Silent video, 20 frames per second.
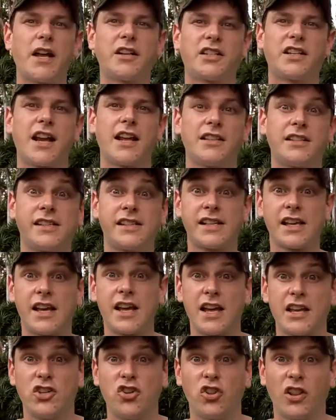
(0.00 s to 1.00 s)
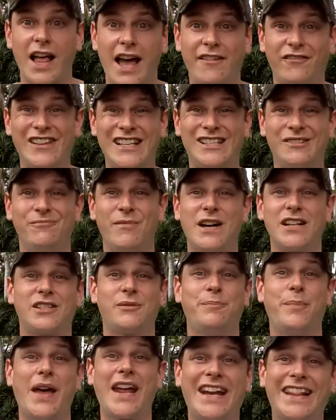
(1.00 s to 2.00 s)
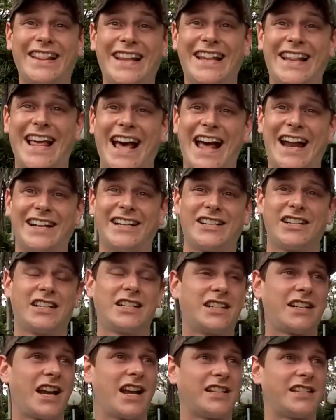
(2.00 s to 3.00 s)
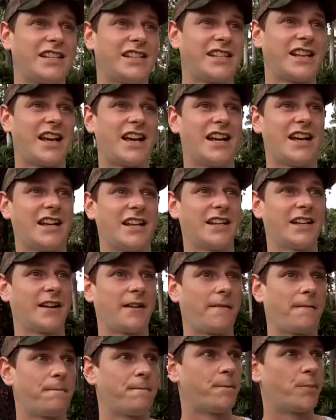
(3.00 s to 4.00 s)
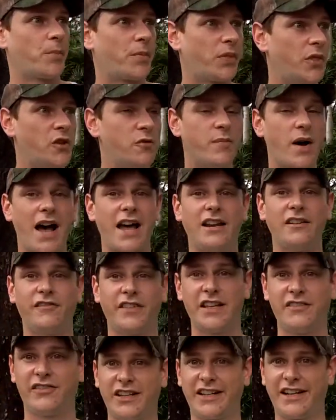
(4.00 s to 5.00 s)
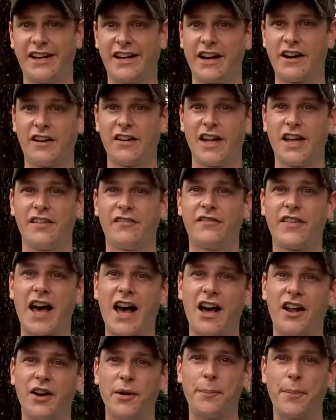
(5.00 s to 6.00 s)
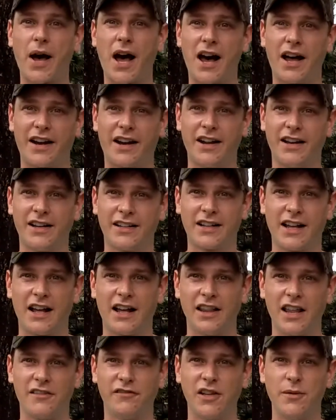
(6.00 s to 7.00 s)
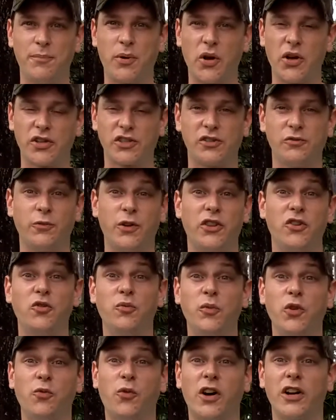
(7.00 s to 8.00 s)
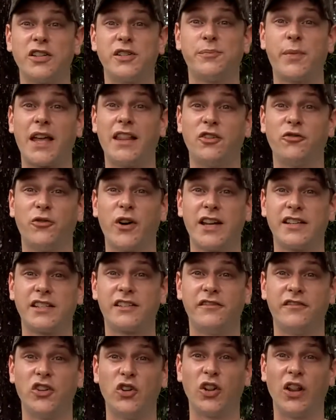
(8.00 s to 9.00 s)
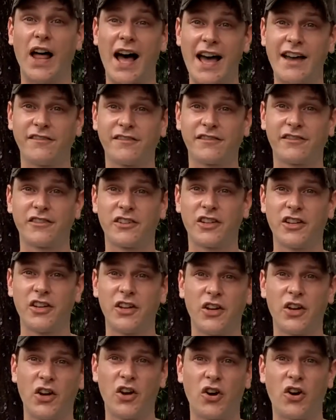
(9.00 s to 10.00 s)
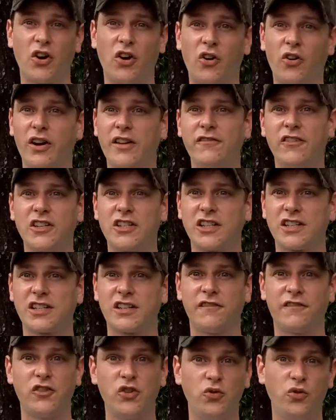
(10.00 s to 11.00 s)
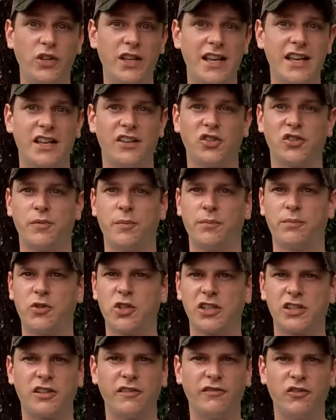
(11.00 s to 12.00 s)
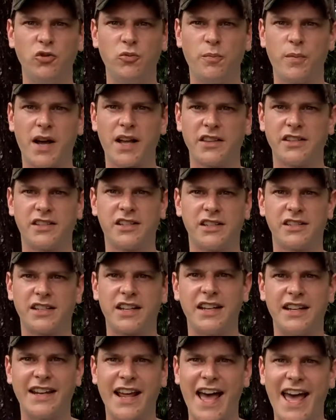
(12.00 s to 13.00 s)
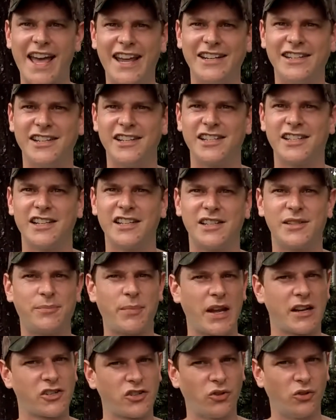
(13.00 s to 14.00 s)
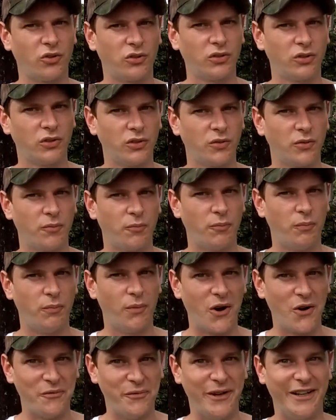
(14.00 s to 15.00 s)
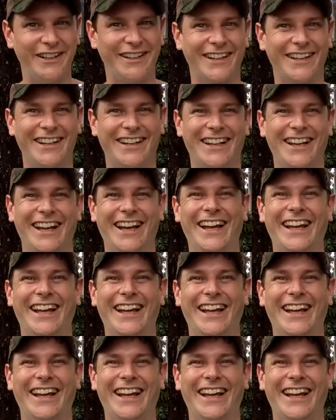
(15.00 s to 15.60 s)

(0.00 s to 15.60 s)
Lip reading: But chances are your life is much better than that. Chances are you might even found a partner, a lovely person with whom you want to spend the rest of your life, or even just a few years, just a few months, just a day, just a special moment.